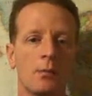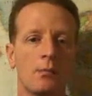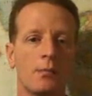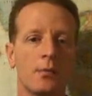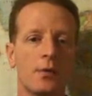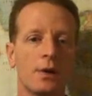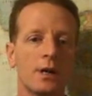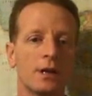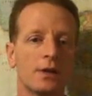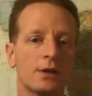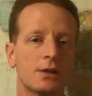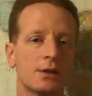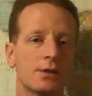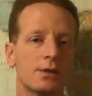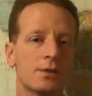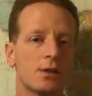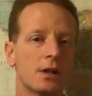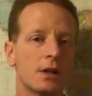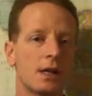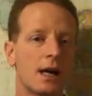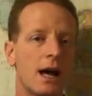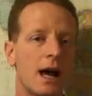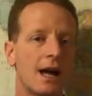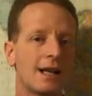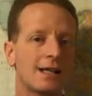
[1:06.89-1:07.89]
brings to
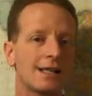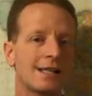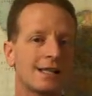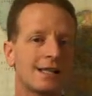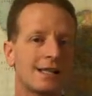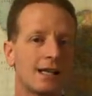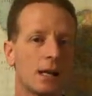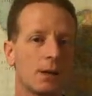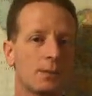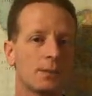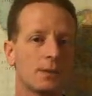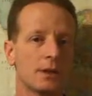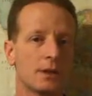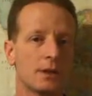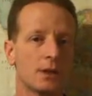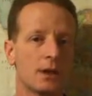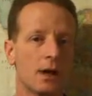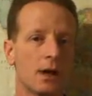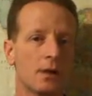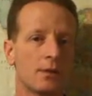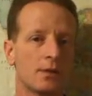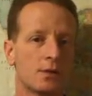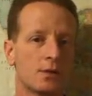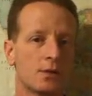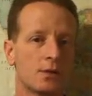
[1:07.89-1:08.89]
the concept
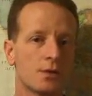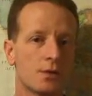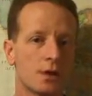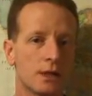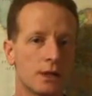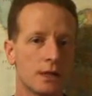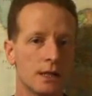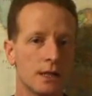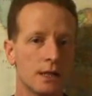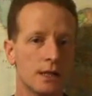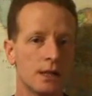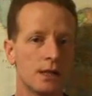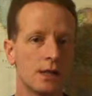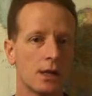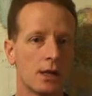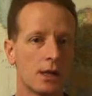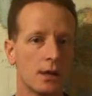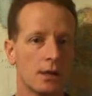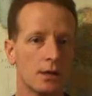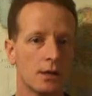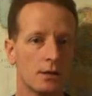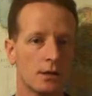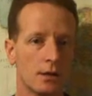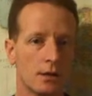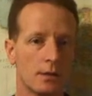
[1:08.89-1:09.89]
of
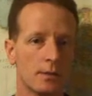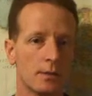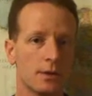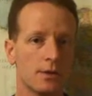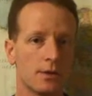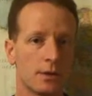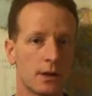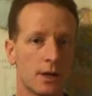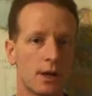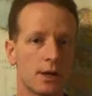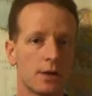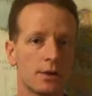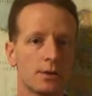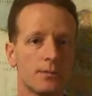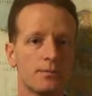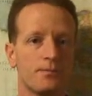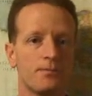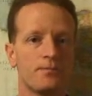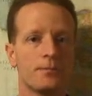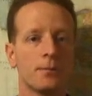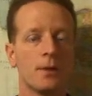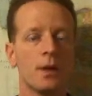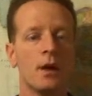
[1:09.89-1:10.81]
strategic communication.